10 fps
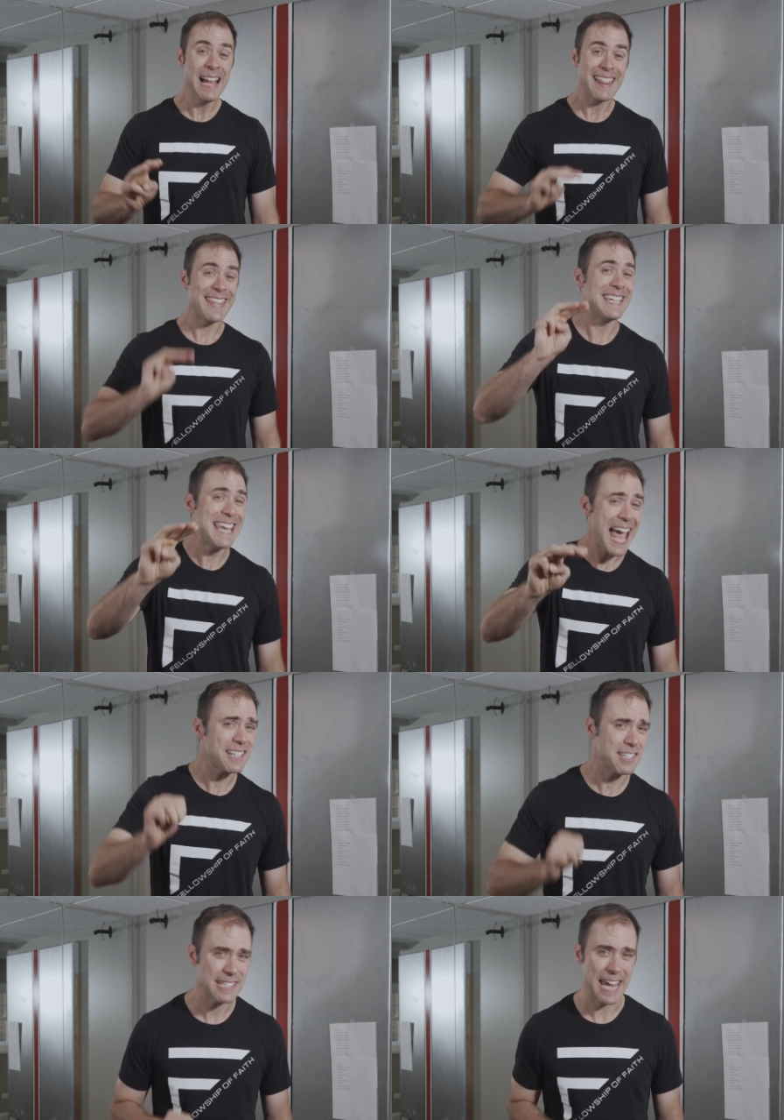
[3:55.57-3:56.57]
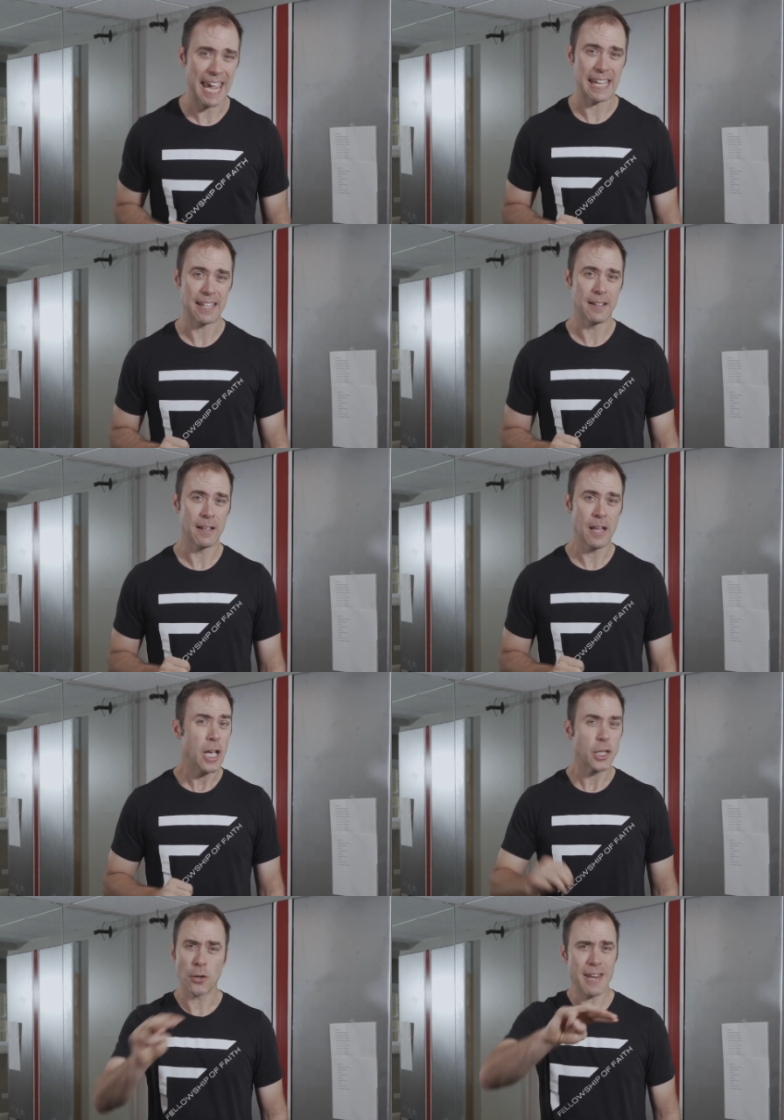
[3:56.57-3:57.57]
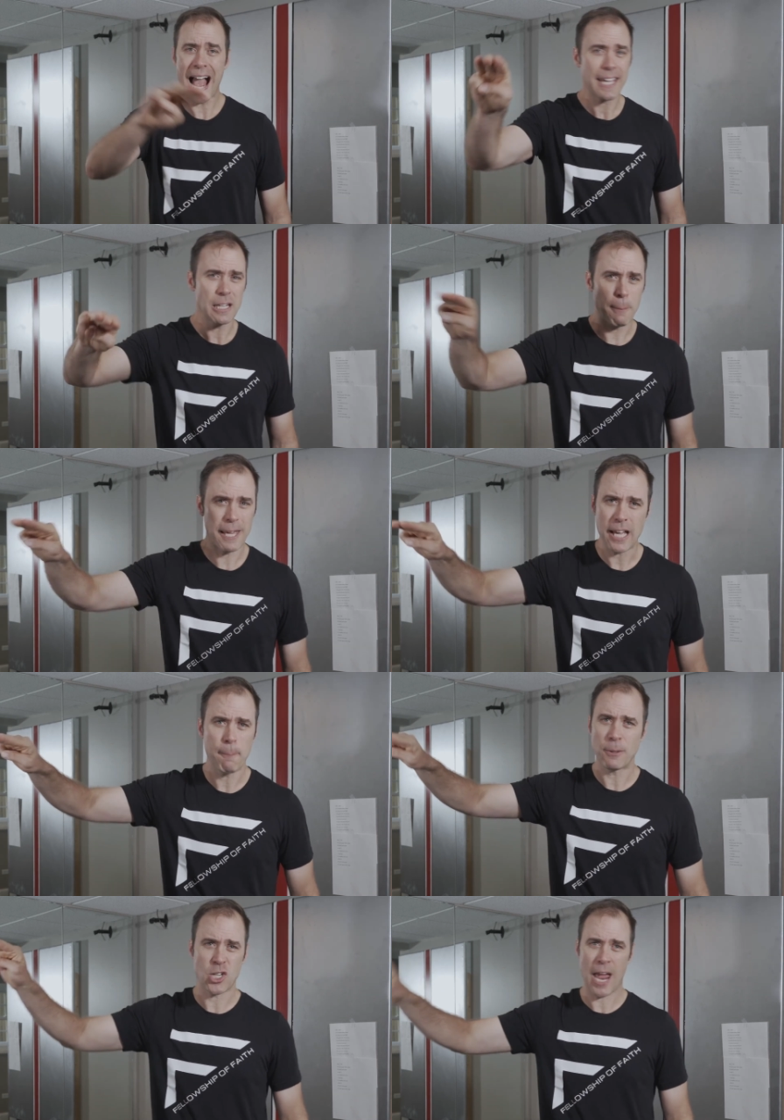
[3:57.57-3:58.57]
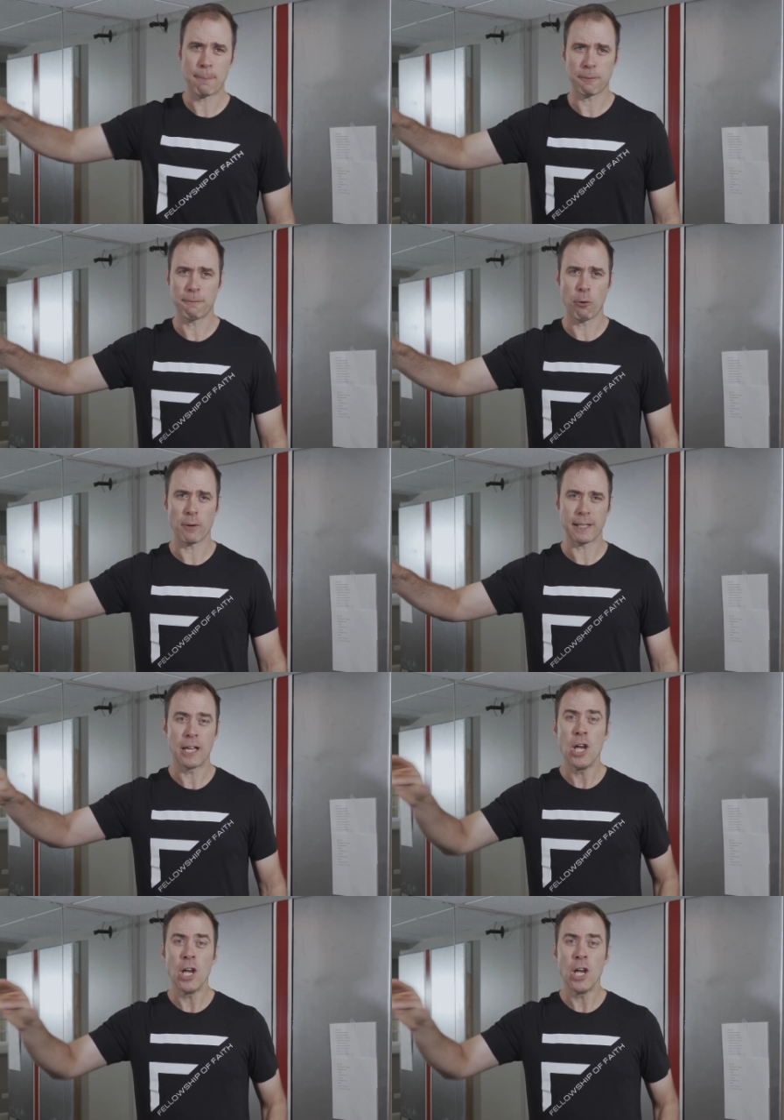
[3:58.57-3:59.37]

The next day, you're not going to pick up at chapter 40.